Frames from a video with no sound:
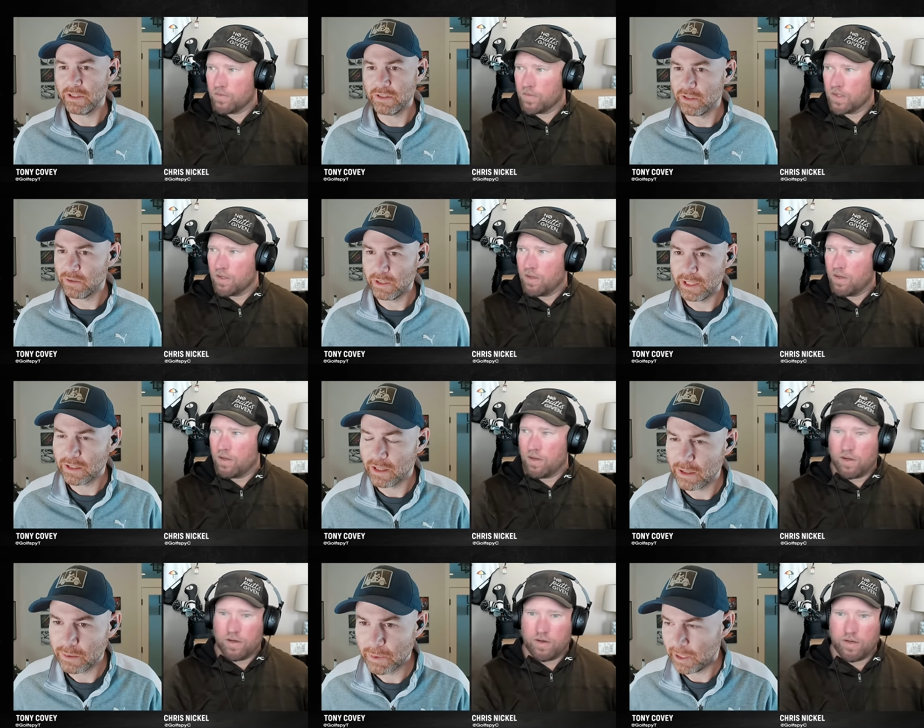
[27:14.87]
Speaker 1: degree
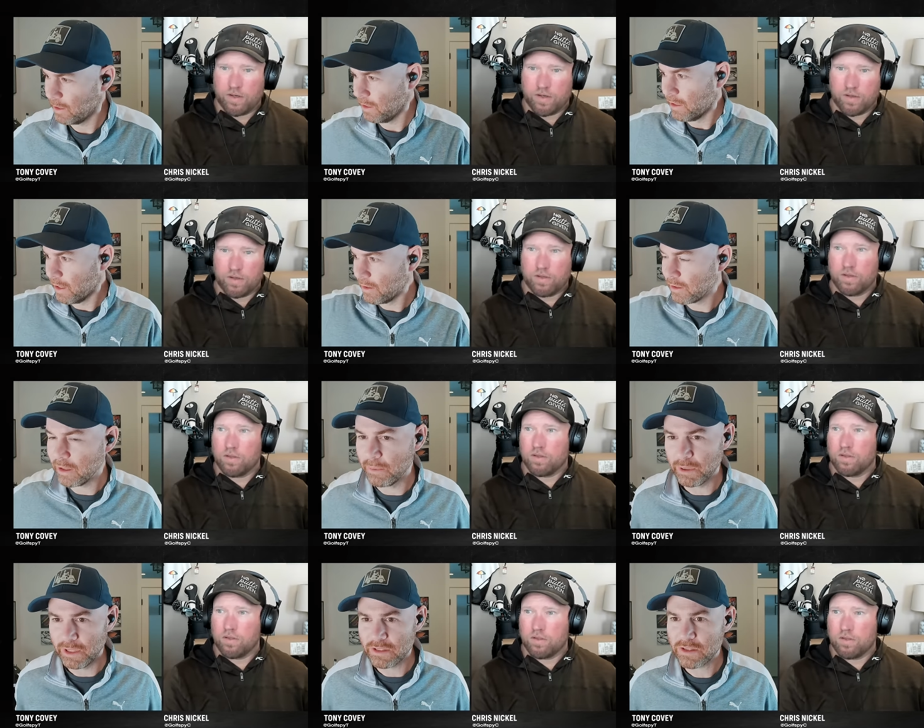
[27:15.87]
club and another
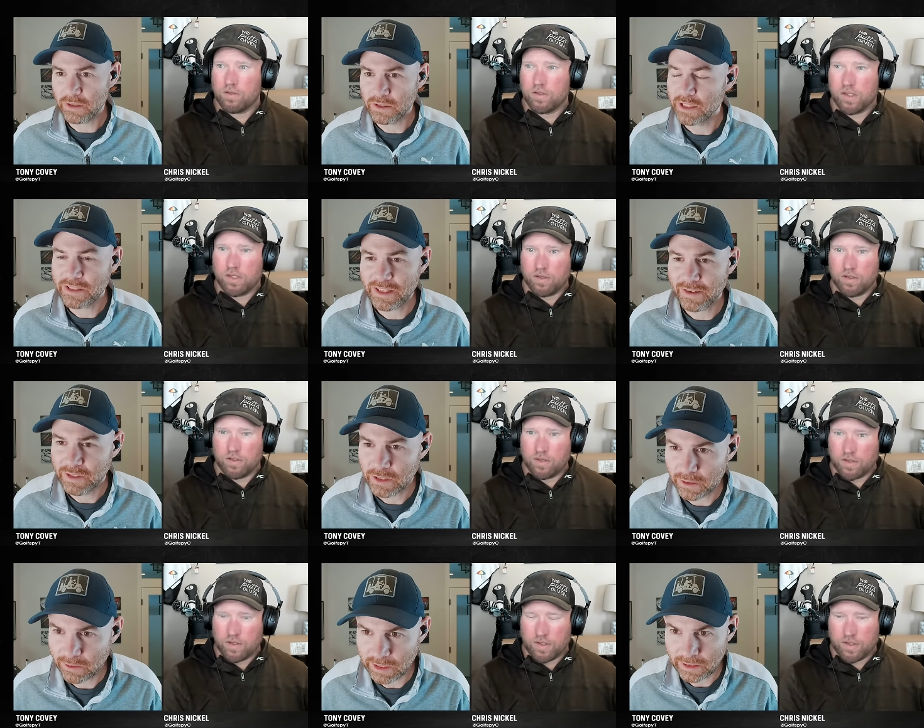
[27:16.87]
company's 37
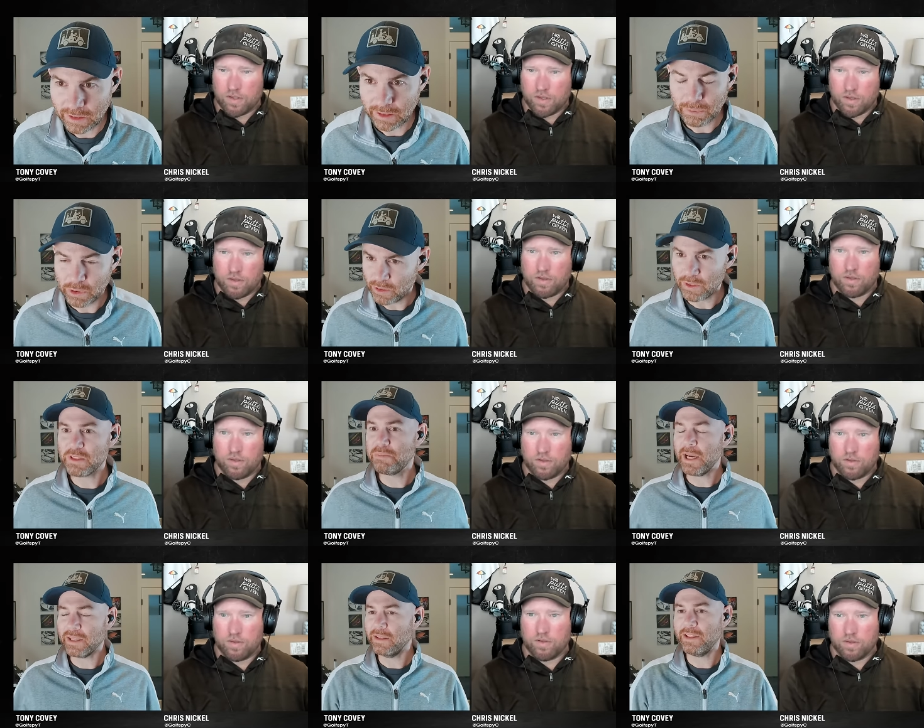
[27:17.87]
degree club. Would you expect
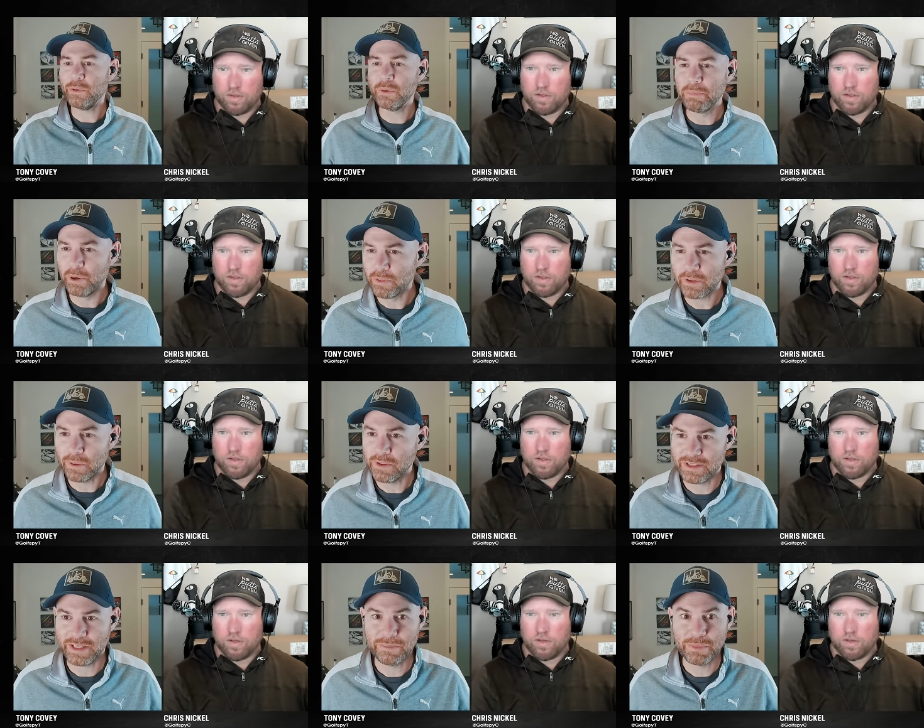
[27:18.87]
that they would both go the
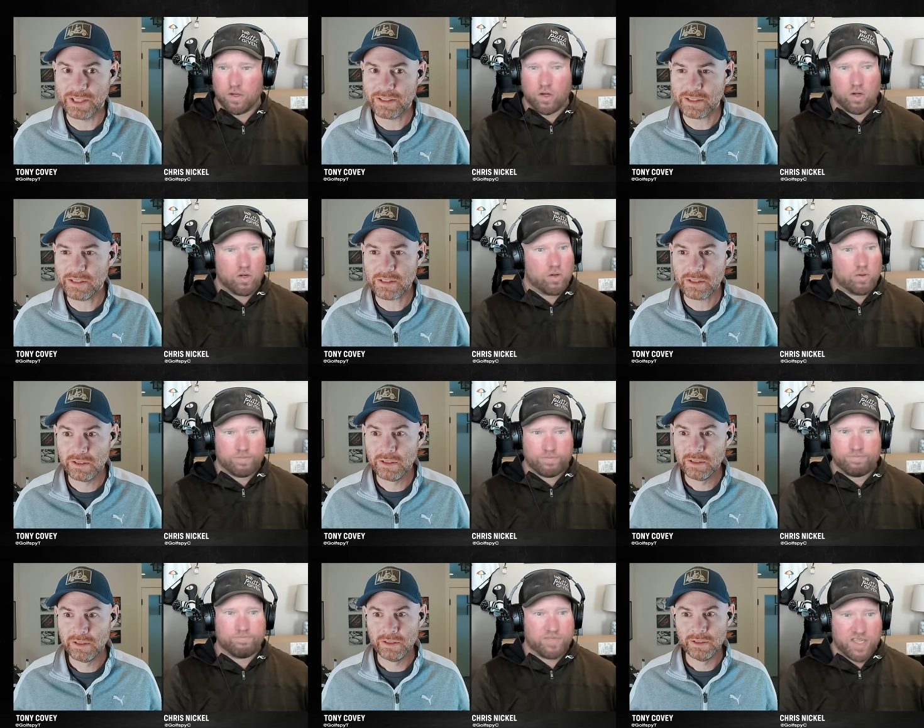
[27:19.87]
same distance?
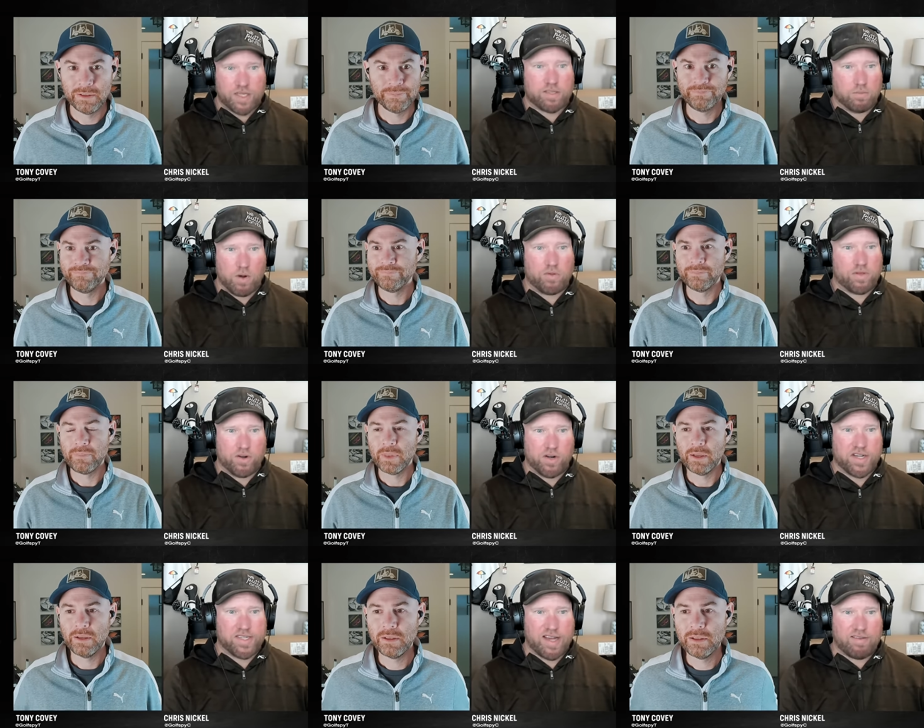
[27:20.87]
Speaker 2: Yes, they're both
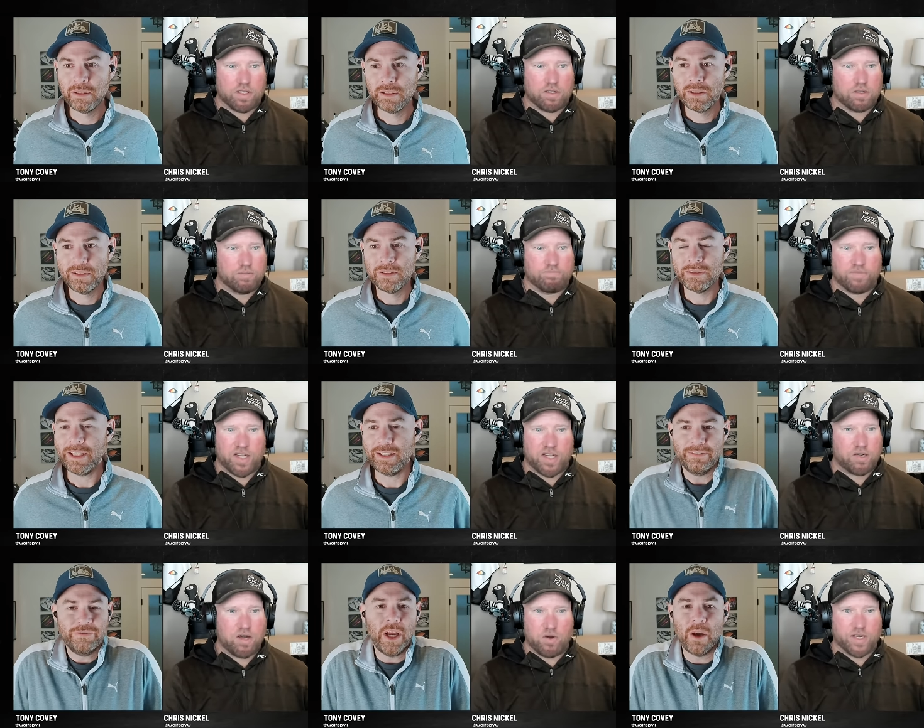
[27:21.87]
37s. Yeah, they should
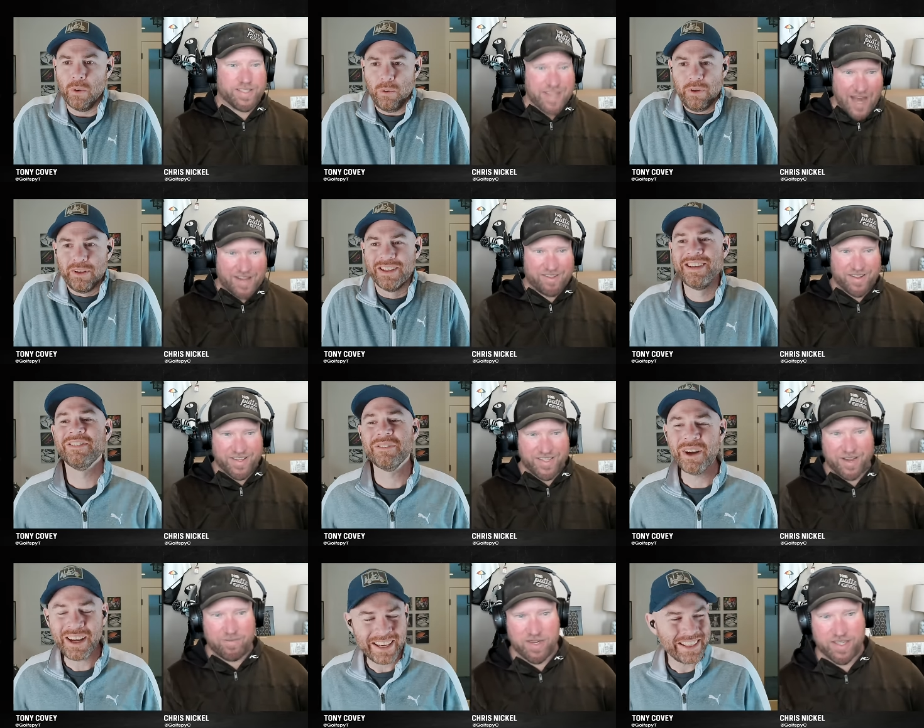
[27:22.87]
no, go exactly the right?
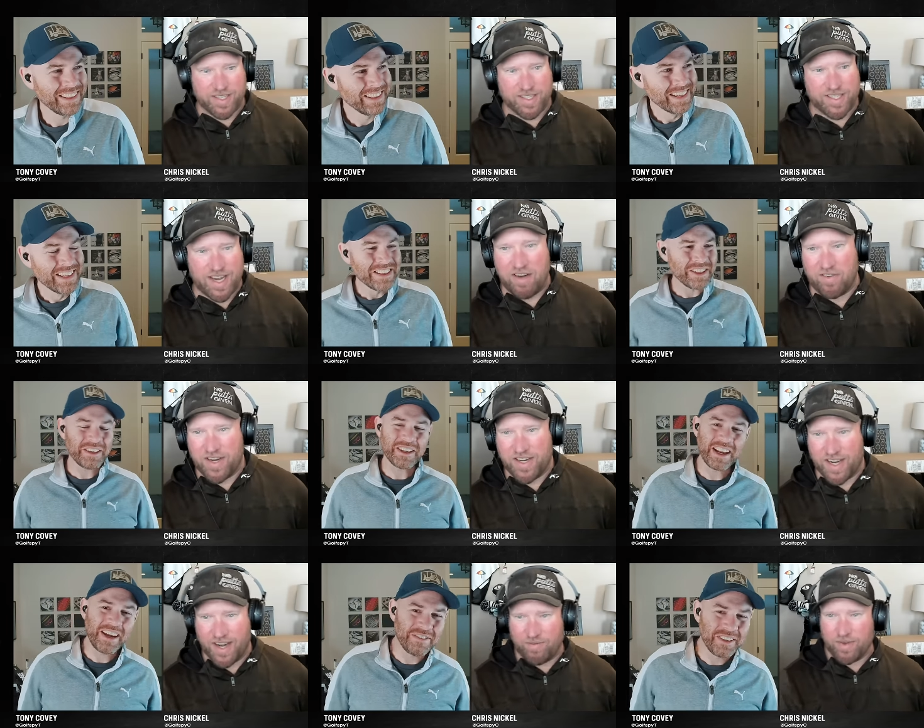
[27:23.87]
same distance so every time.
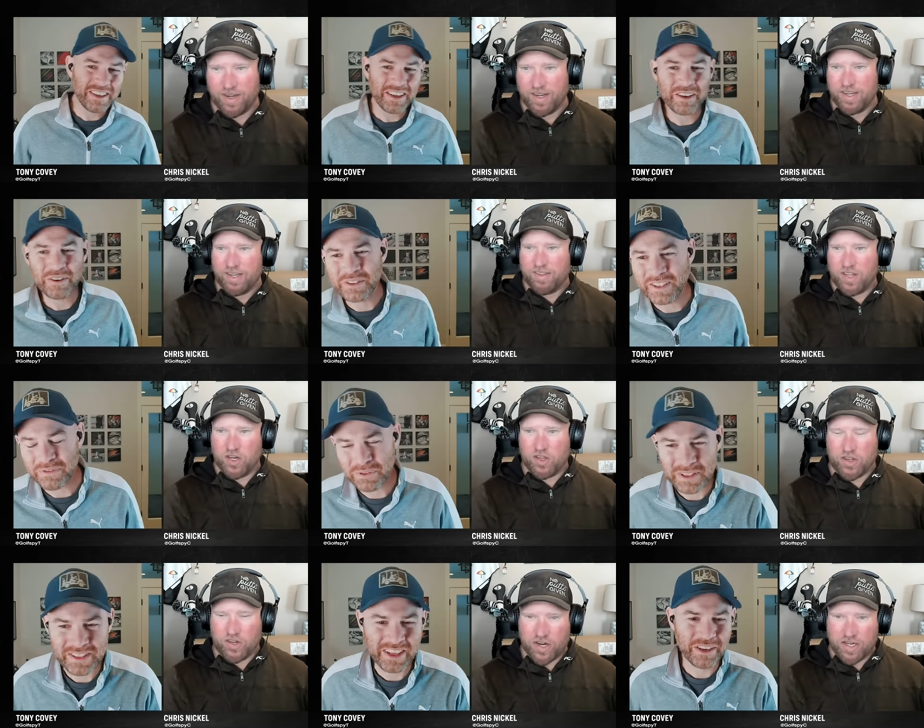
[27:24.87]
Have, you know, different
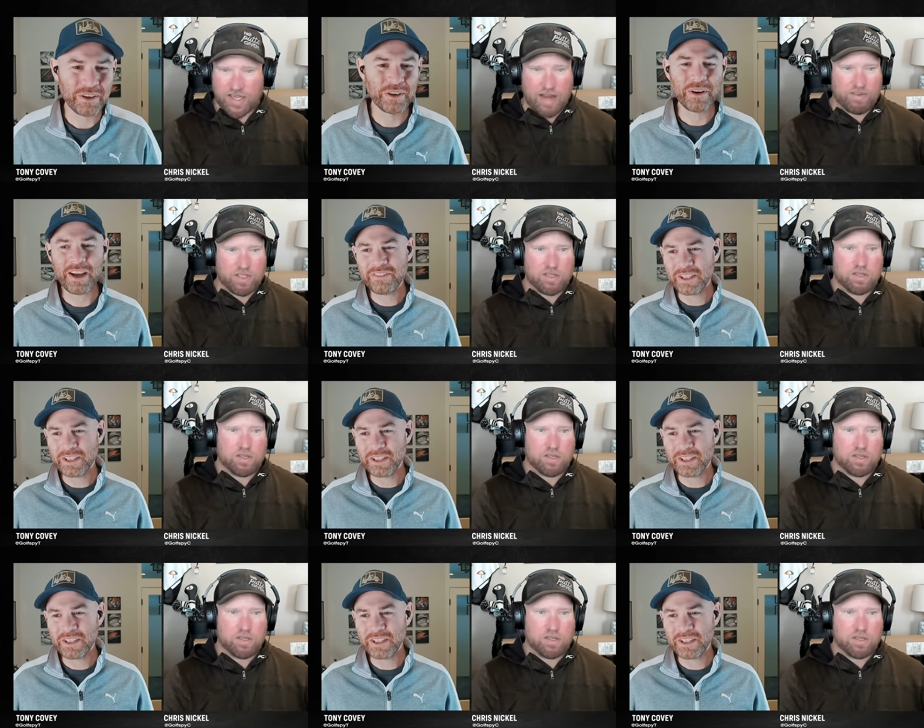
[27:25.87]
center of gravity